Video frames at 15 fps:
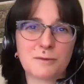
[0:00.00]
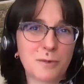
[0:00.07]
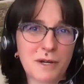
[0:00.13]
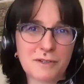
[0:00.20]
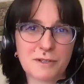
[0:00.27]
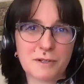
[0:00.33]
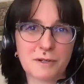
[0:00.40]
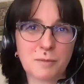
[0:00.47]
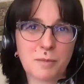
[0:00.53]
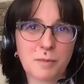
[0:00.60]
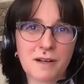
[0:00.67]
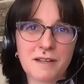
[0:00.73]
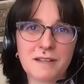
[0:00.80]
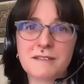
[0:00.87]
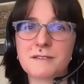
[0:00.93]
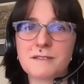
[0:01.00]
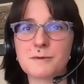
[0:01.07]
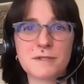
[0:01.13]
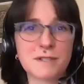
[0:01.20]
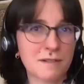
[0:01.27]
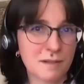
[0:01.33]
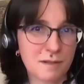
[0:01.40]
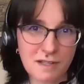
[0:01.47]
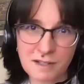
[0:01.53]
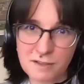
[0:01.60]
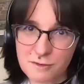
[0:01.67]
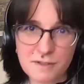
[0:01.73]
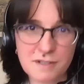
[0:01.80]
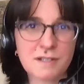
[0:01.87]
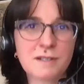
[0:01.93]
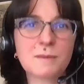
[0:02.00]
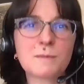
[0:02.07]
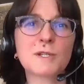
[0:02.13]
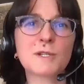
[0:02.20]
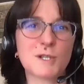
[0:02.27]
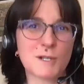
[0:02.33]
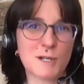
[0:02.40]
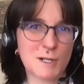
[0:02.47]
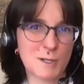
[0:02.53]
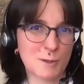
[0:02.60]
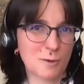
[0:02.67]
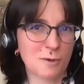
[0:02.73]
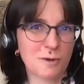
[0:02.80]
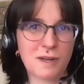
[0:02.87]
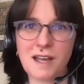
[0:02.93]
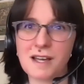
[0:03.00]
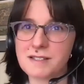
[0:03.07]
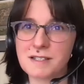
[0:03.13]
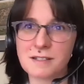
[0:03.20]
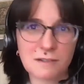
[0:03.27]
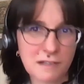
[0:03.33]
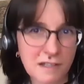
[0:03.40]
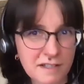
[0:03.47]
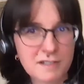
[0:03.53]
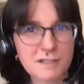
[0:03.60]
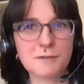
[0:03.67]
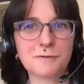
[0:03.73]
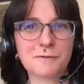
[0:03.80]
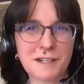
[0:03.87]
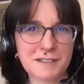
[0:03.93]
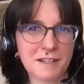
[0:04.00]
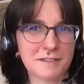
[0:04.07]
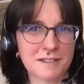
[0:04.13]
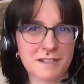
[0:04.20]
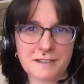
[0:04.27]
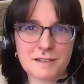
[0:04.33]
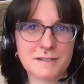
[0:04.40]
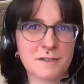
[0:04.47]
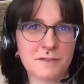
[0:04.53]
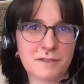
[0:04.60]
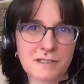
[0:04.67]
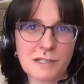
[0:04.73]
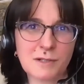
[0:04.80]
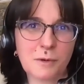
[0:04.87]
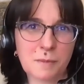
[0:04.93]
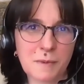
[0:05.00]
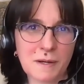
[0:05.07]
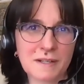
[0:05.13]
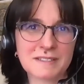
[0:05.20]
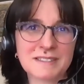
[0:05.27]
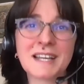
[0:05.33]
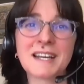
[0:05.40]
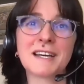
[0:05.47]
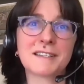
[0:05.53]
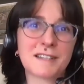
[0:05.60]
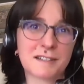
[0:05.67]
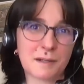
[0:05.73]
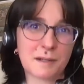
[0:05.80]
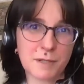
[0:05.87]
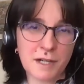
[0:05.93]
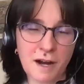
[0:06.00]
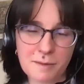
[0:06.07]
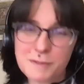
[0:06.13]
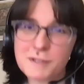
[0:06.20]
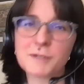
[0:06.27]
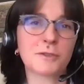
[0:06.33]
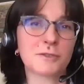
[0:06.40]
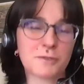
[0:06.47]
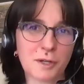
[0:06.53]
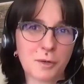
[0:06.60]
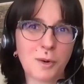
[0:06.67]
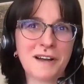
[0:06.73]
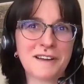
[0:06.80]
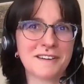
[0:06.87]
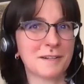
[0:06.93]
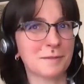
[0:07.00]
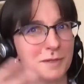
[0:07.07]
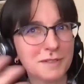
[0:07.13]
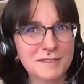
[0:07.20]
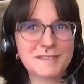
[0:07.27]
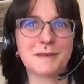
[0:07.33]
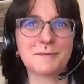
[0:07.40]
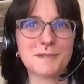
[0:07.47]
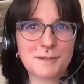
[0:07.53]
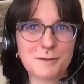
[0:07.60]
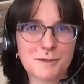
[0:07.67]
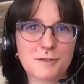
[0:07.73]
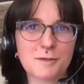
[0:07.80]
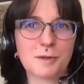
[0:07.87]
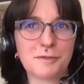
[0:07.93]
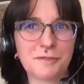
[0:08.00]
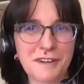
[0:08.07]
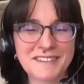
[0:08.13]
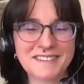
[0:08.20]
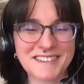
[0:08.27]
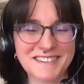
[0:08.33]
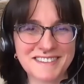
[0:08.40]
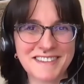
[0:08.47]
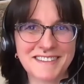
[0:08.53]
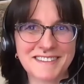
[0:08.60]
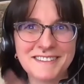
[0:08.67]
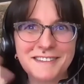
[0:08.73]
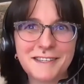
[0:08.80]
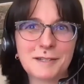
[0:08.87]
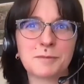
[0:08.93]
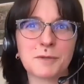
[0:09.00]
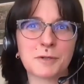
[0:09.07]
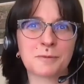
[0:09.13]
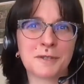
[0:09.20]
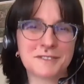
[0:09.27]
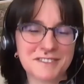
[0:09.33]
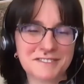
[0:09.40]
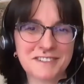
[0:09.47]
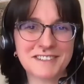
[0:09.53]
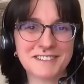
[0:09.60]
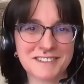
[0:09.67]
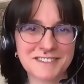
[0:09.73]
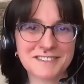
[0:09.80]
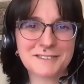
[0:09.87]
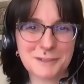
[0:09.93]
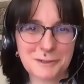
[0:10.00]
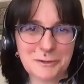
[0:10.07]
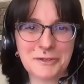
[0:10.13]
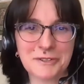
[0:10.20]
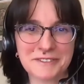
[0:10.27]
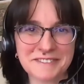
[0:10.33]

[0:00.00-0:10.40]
Whether by using interesting images or adding links to fun articles on the topics that are perhaps not required, but some students will find it and get more motivated to learn.